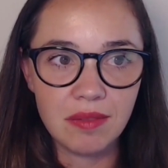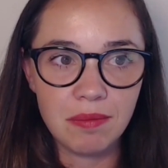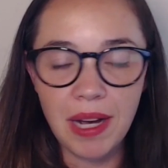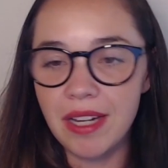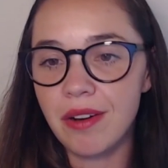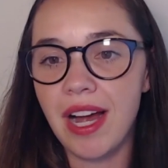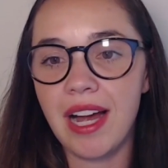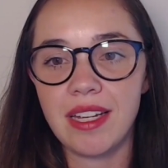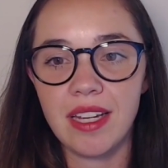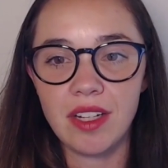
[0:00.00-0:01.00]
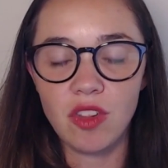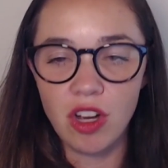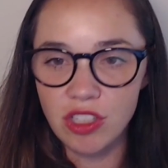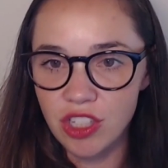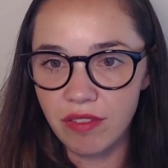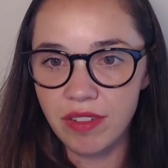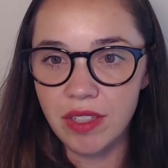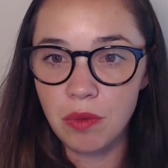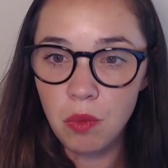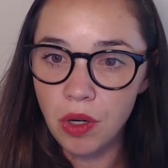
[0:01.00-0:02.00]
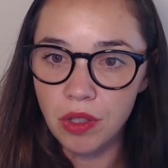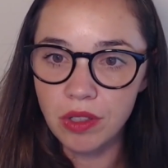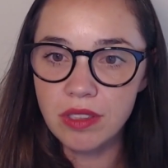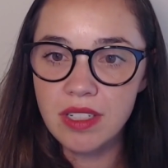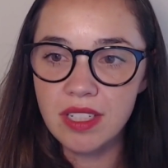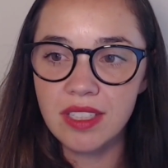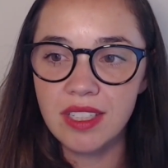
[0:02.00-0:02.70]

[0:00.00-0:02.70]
biohacking longevity world,